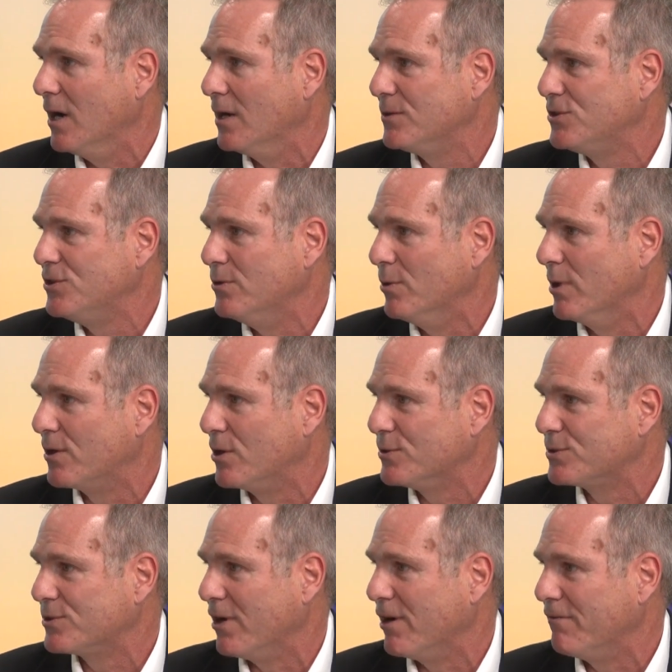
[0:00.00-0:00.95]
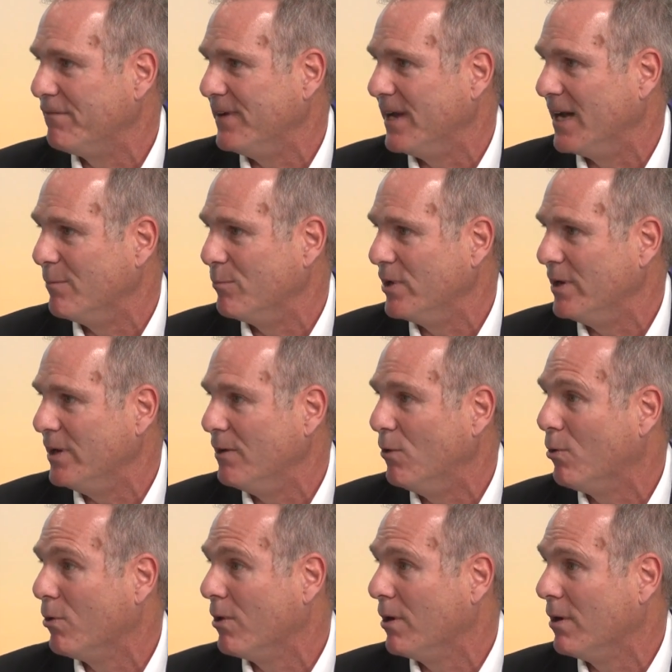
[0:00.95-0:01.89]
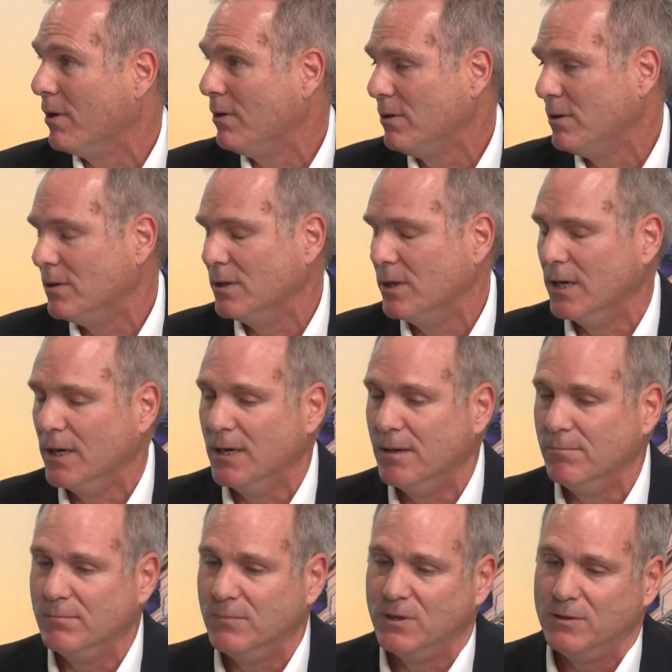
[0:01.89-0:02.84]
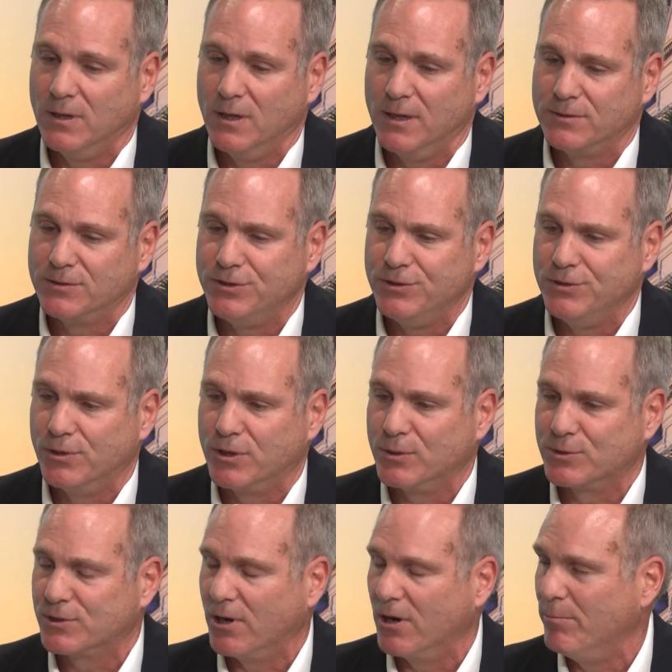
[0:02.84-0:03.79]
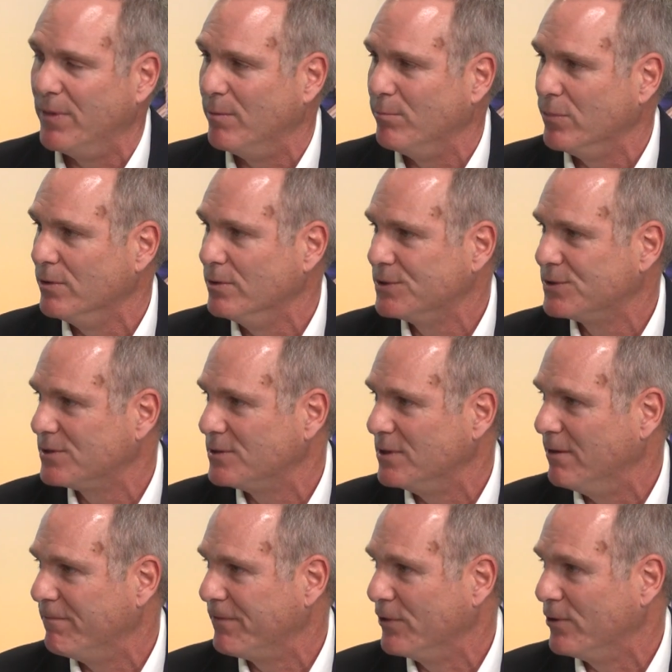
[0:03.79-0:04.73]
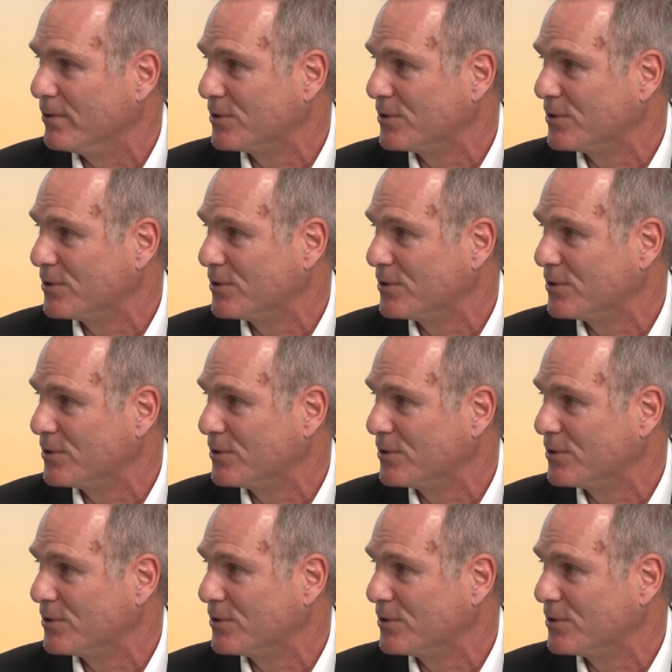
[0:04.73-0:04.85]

to a Coast Guard family or to Coast Guard members for their